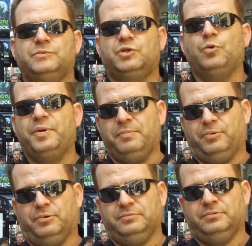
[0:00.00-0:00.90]
2
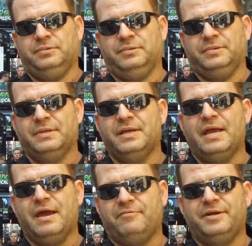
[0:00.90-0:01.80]
people
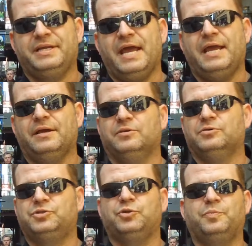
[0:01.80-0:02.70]
every day, and
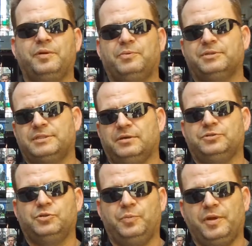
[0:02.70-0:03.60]
those 2 people tell
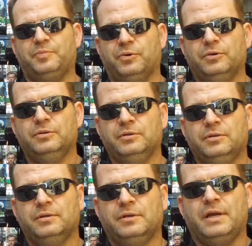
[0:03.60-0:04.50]
2 people,
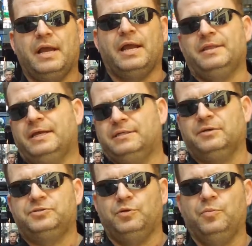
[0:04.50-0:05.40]
and they
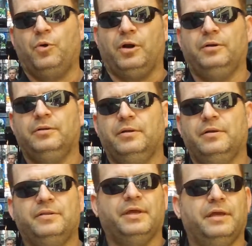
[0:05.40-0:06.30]
tell 2 more,
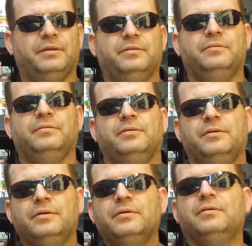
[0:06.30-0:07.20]
then
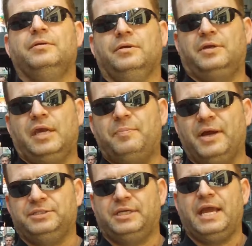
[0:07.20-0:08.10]
you keep
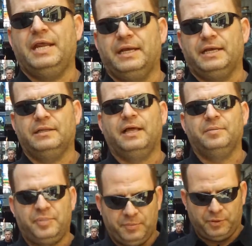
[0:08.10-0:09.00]
educating and
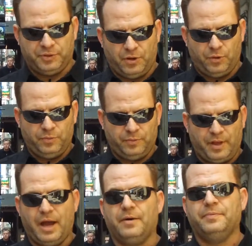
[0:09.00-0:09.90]
letting people know
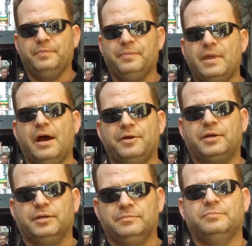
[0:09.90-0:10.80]
how you
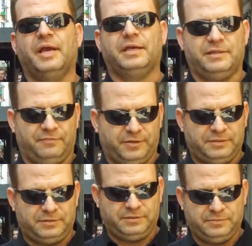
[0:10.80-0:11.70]
can make a difference.